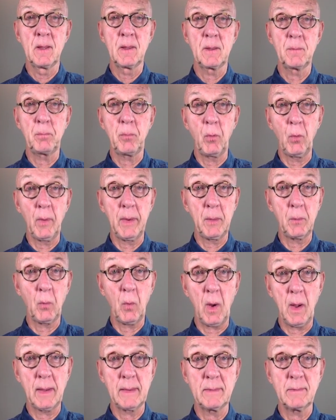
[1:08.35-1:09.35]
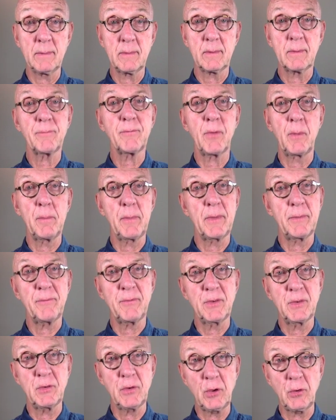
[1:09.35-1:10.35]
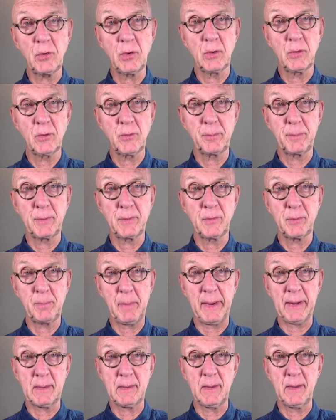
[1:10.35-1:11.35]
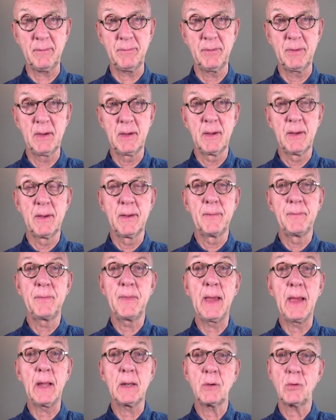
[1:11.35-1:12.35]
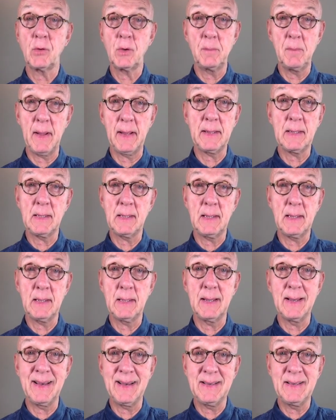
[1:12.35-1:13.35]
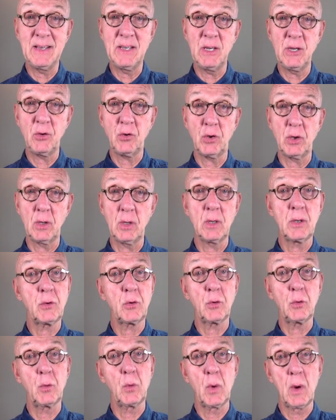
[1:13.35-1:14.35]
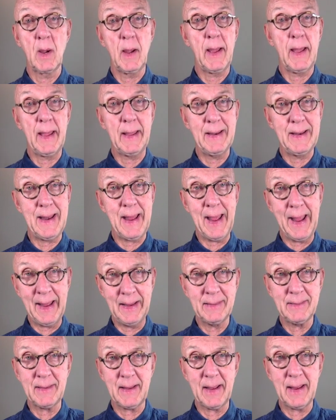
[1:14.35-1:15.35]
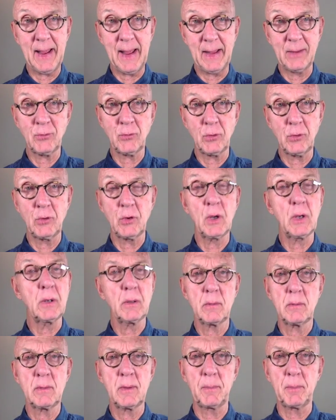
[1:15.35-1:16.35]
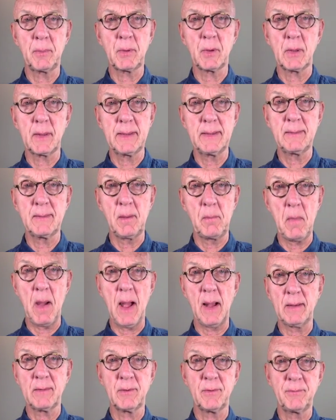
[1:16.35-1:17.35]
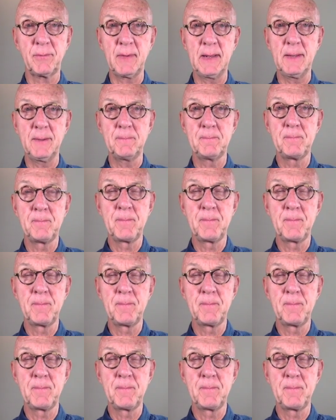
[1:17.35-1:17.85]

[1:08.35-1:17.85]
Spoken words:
The point was, from the physician's perspective, that she might need an addition to an anti-estrogen, typically tamoxifen.